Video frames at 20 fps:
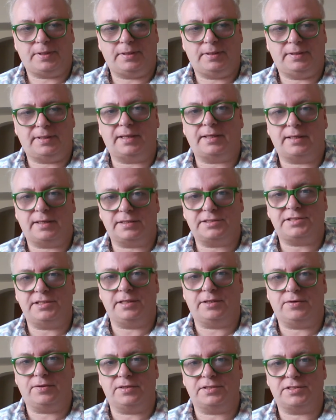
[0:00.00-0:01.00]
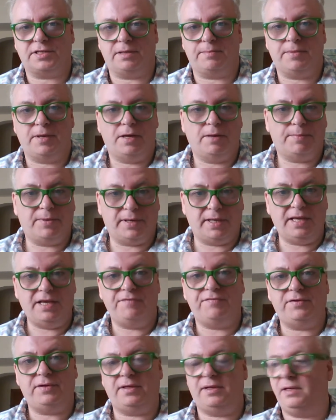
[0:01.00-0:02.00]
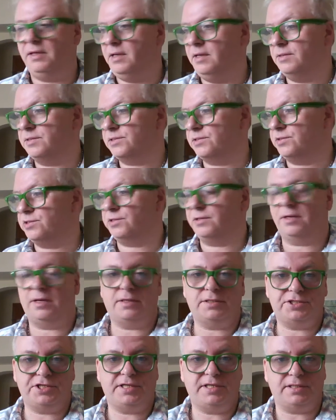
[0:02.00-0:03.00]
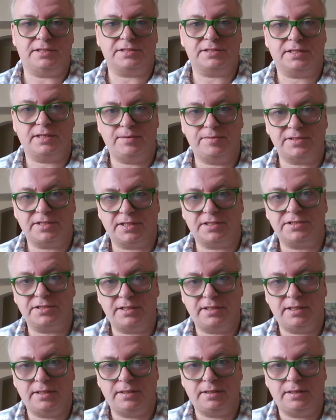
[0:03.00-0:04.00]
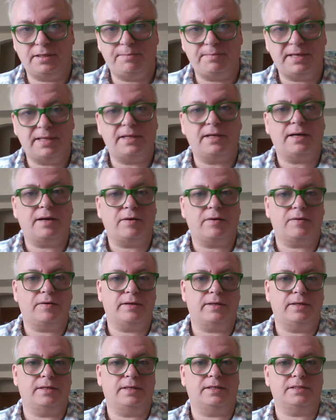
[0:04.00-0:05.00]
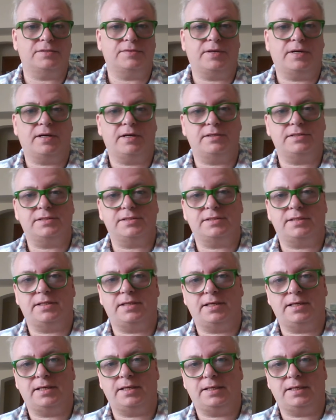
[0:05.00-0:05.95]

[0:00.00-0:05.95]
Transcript: that actually occurred to him. But even he is such a genius, he made an error as regards the